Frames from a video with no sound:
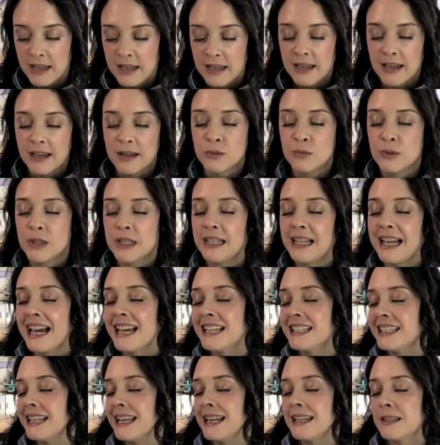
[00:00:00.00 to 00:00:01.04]
And
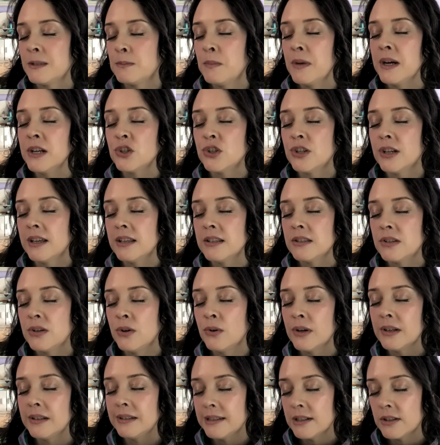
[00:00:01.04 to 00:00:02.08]
realize that as much as
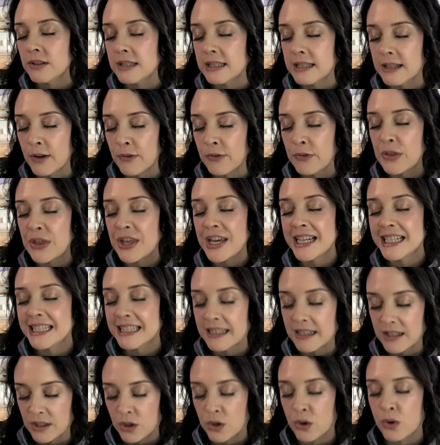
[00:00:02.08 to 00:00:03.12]
your little self thinks
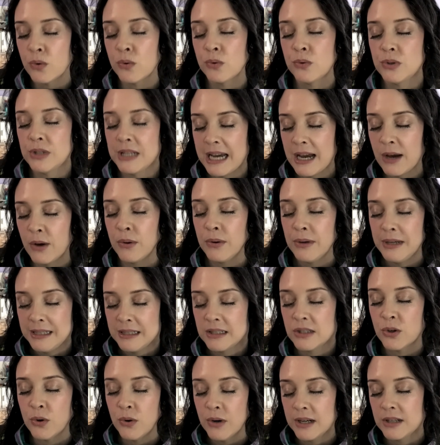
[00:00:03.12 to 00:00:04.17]
it knows how it's
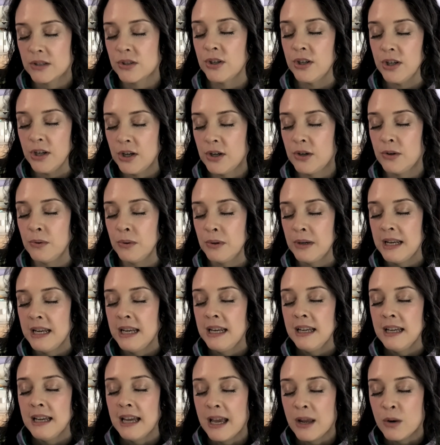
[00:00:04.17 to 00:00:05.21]
going to go
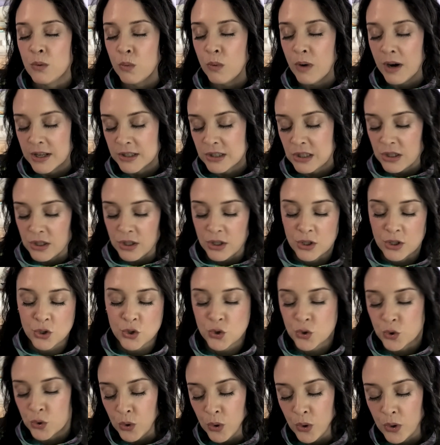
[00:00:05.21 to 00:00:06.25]
and wants to
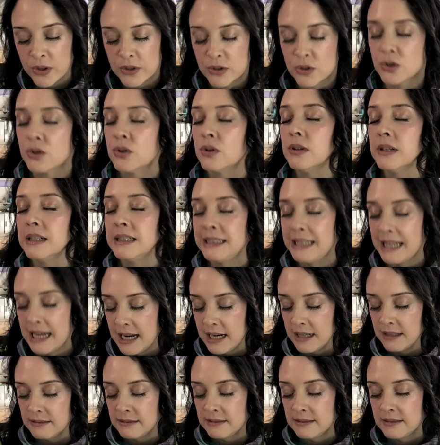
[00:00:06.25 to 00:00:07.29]
control the
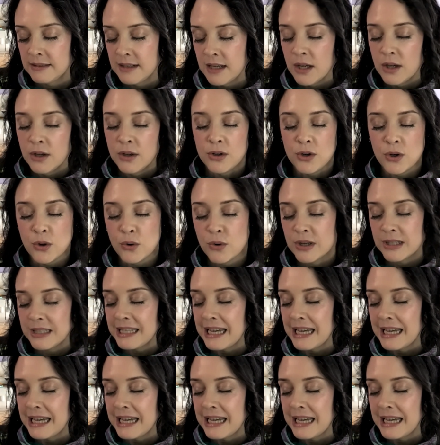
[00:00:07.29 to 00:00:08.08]
storyline, notice